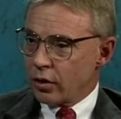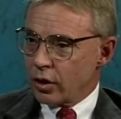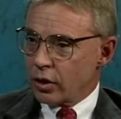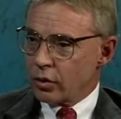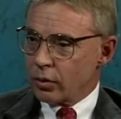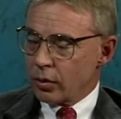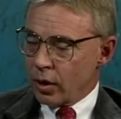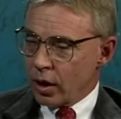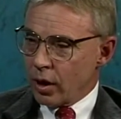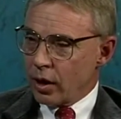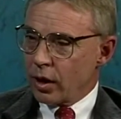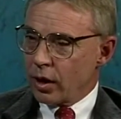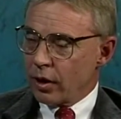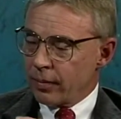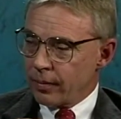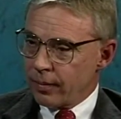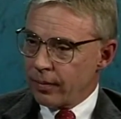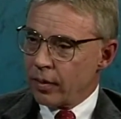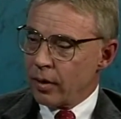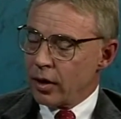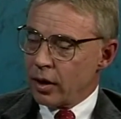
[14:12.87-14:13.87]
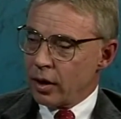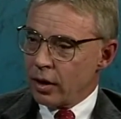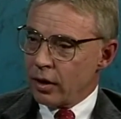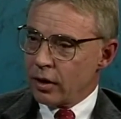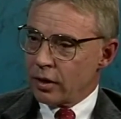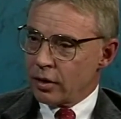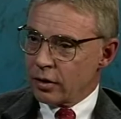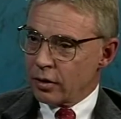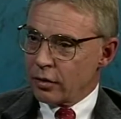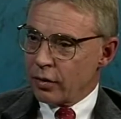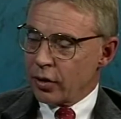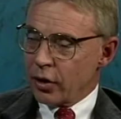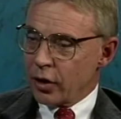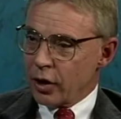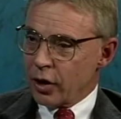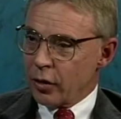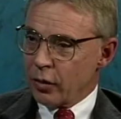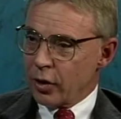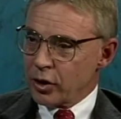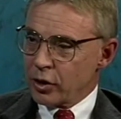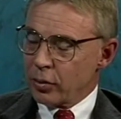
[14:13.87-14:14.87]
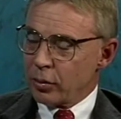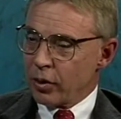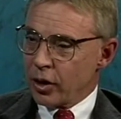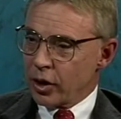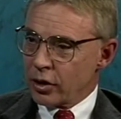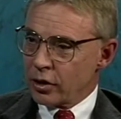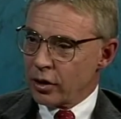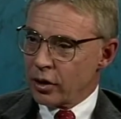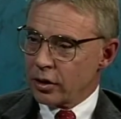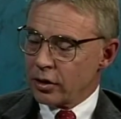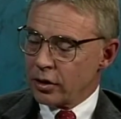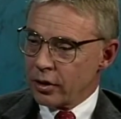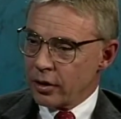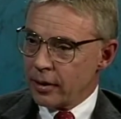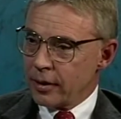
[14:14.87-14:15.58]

It's really a, it's a very interesting process.